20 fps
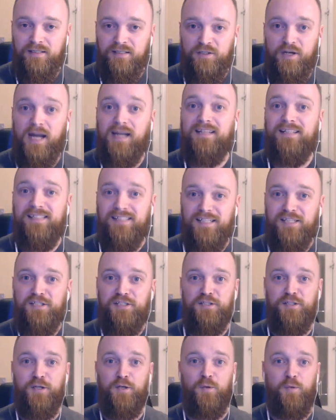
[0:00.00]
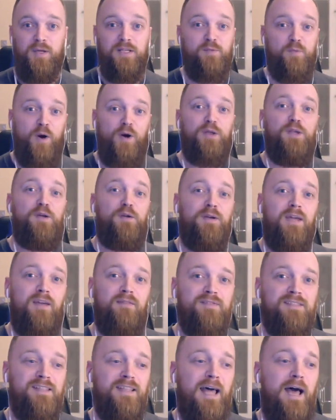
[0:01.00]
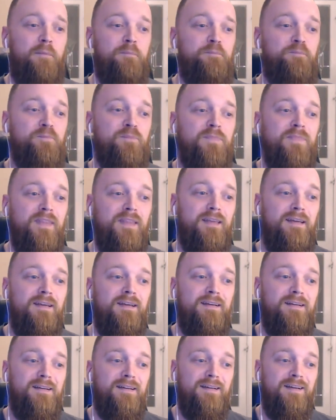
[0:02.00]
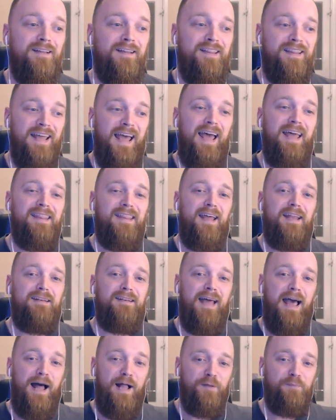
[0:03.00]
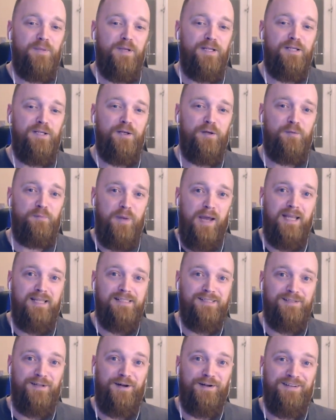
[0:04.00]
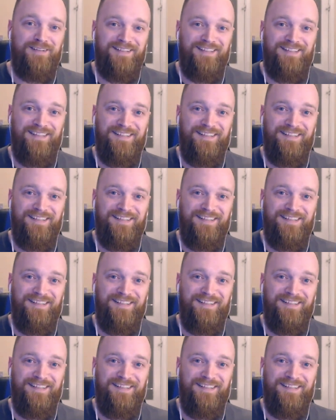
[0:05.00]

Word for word: try and assist you is what you give to them. They're then helping you based on